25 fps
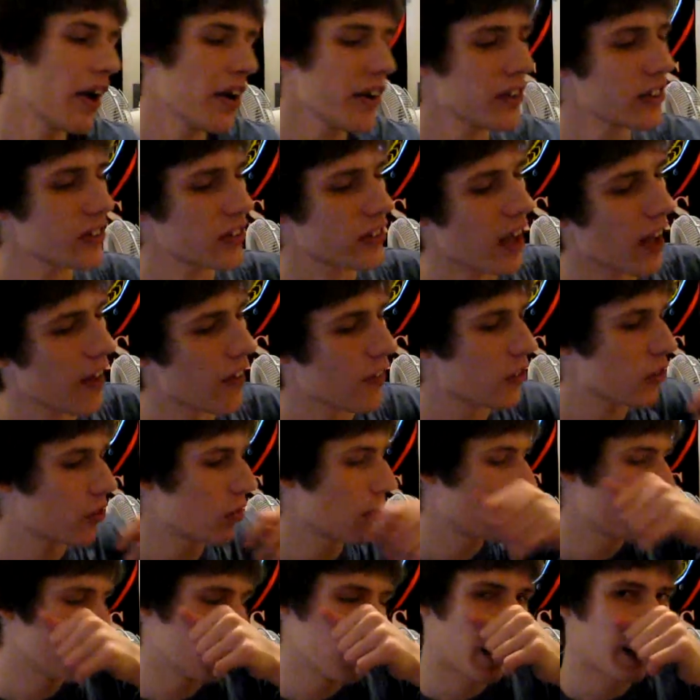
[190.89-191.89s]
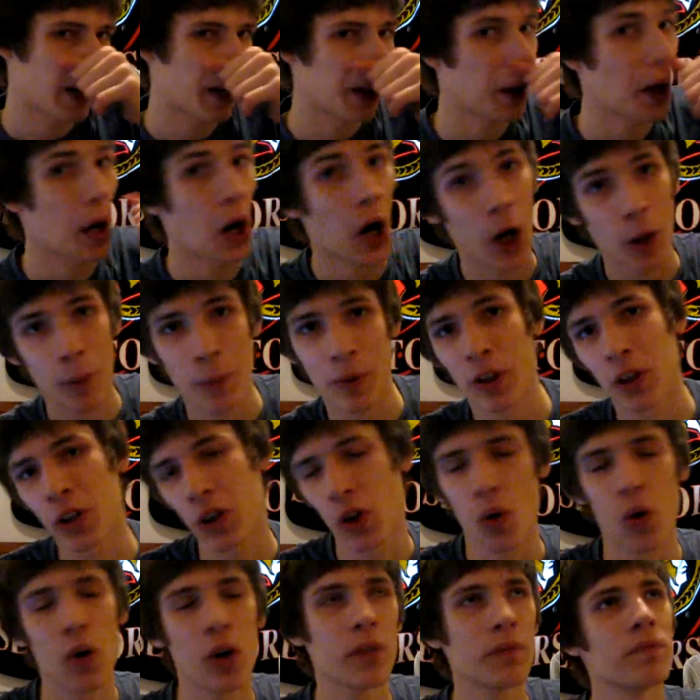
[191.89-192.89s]
I understand this is like an armored
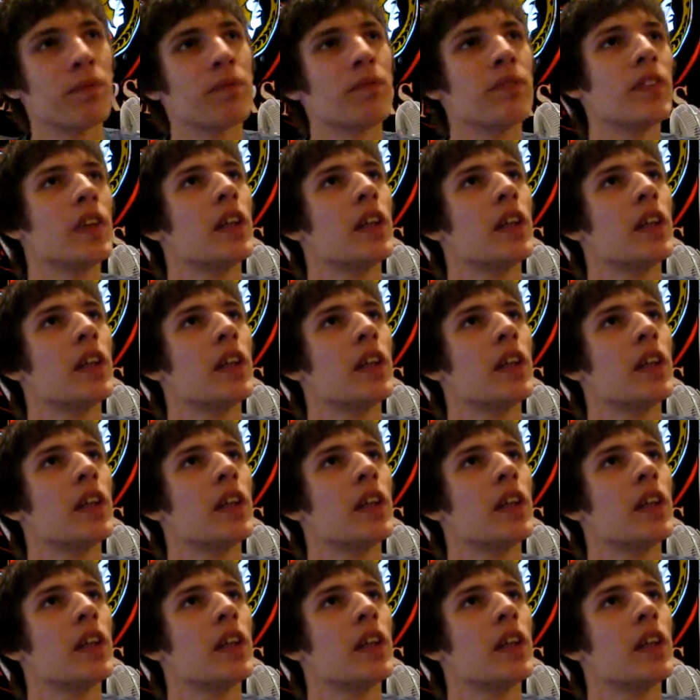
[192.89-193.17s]
door,